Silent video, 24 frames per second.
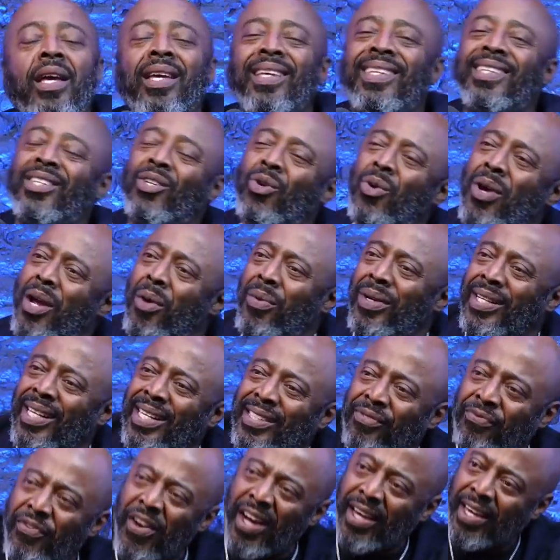You hear what these
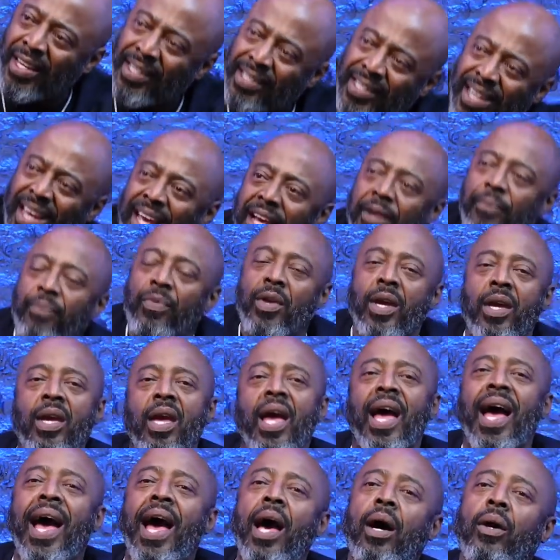fuck he said?
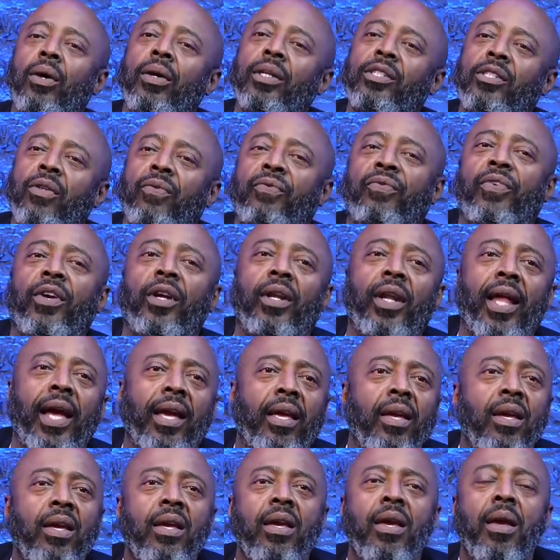How does it feel like
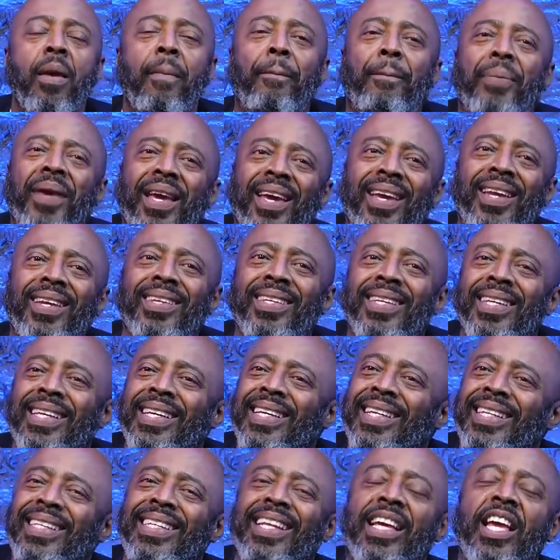being
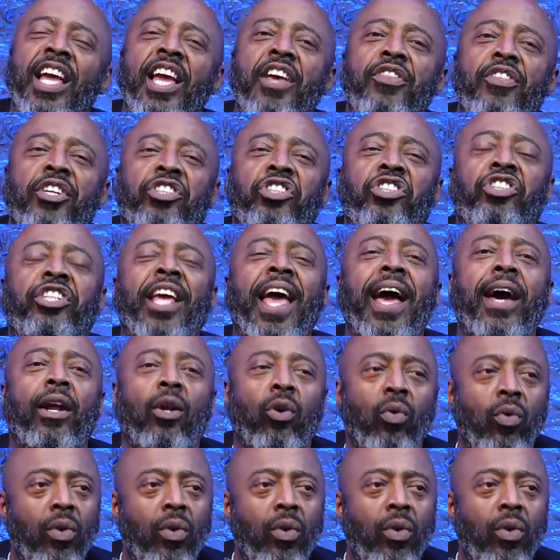in the shadow?